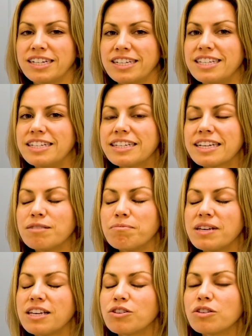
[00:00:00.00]
This can
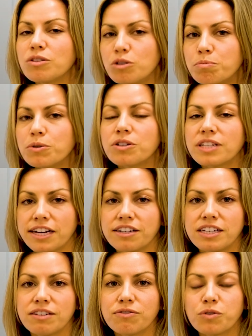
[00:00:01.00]
be super
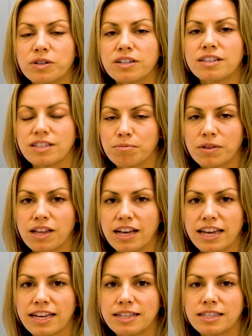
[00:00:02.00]
scary for some
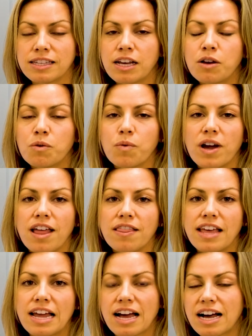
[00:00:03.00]
clients when
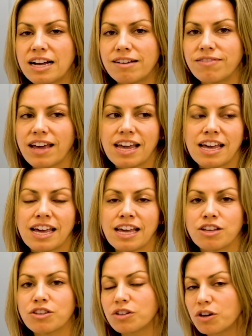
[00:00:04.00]
they have
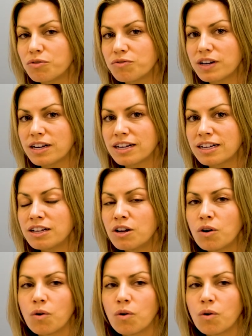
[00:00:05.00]
a sofa